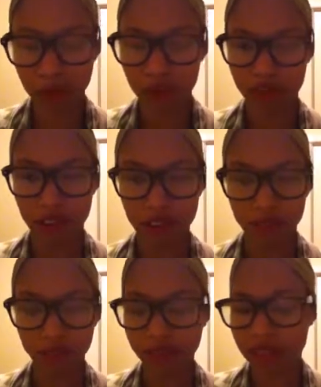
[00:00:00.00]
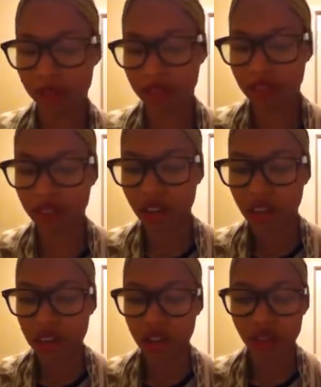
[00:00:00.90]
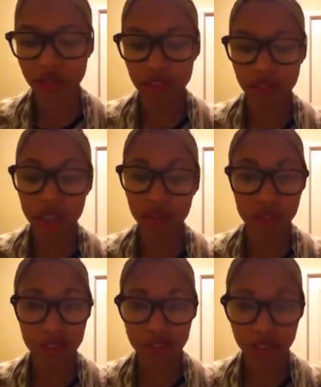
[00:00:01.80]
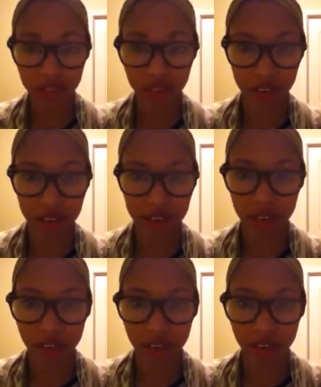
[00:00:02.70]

It was fine though. Anyways, so after that, there wasn't a lot of us.